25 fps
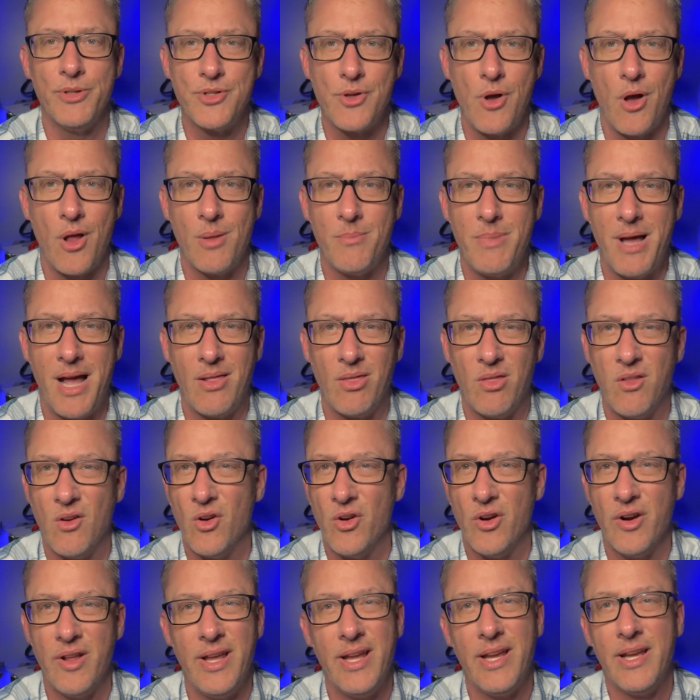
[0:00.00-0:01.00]
It's all about
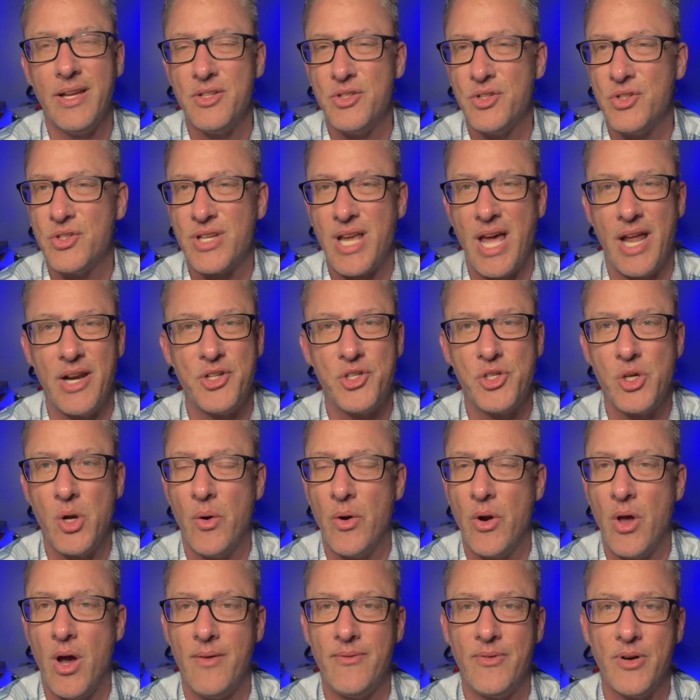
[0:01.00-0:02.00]
learning and just kind of
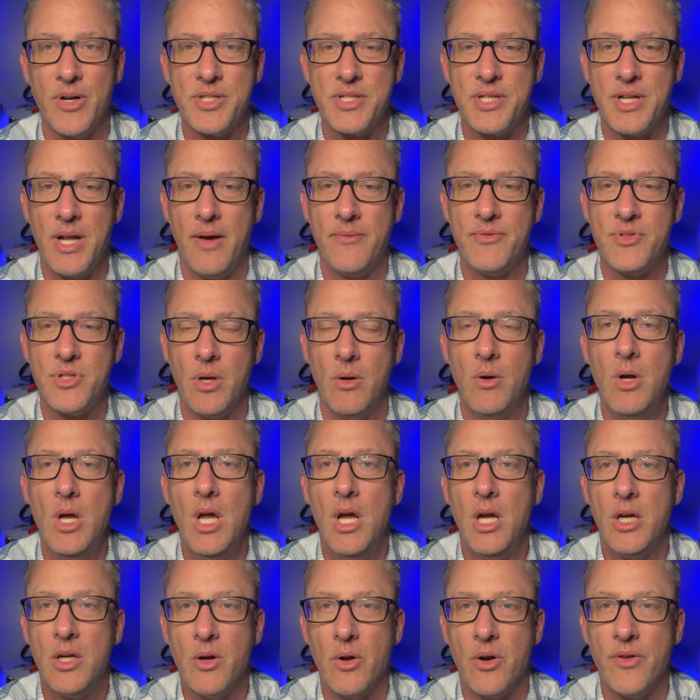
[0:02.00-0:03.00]
showing off our stuff. So
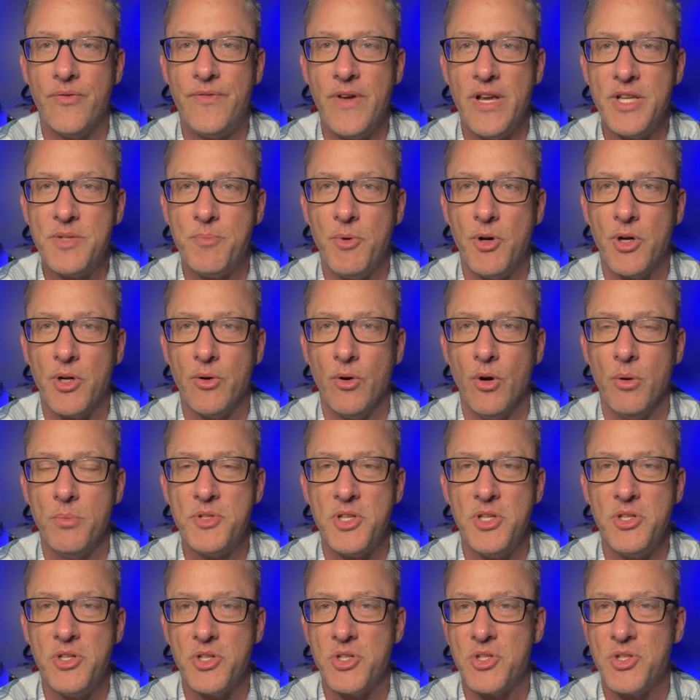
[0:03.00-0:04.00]
go to Facebook
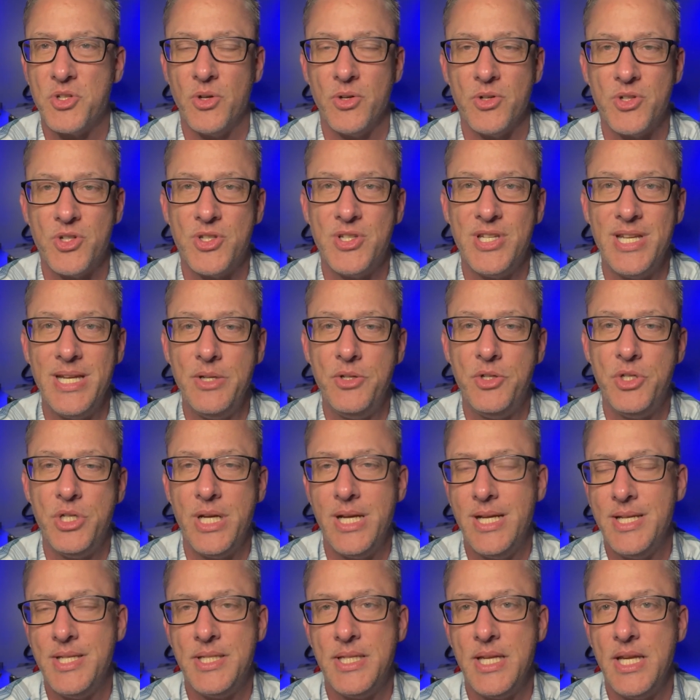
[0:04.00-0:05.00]
groups and just search
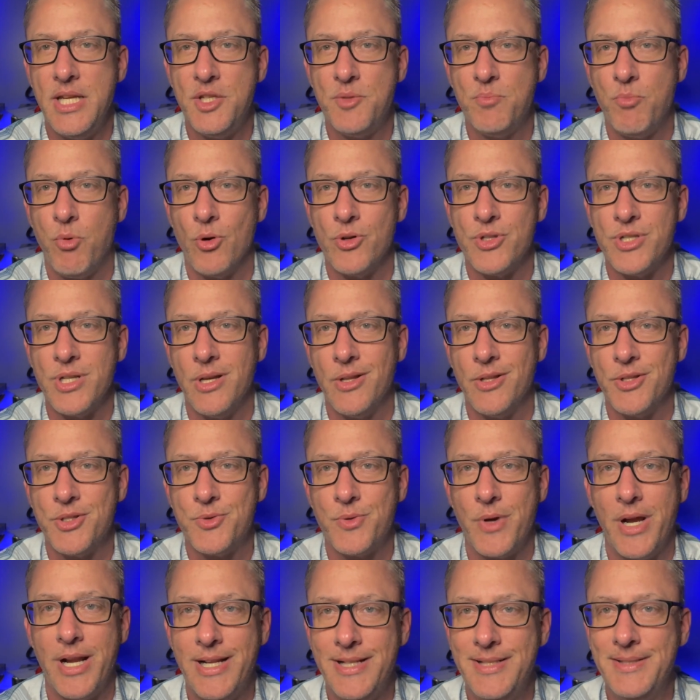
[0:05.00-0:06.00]
CGC Sports
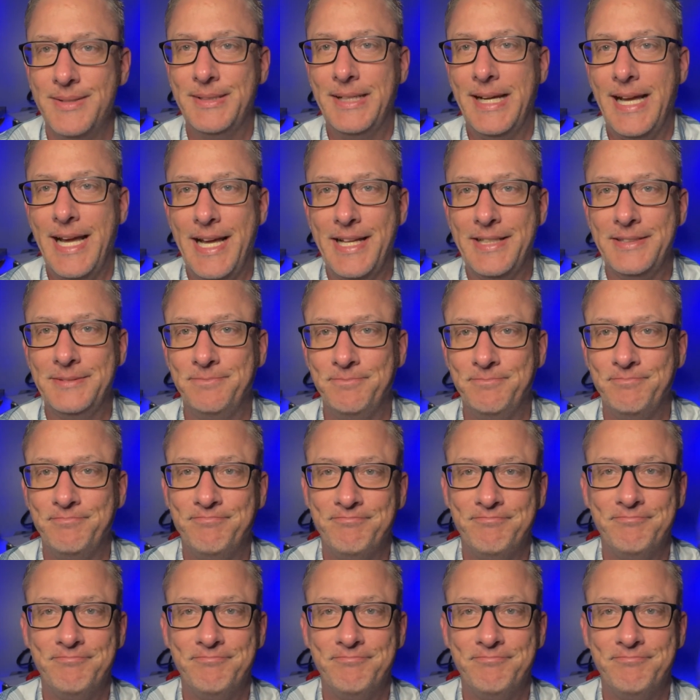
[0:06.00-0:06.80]
Illustrated. And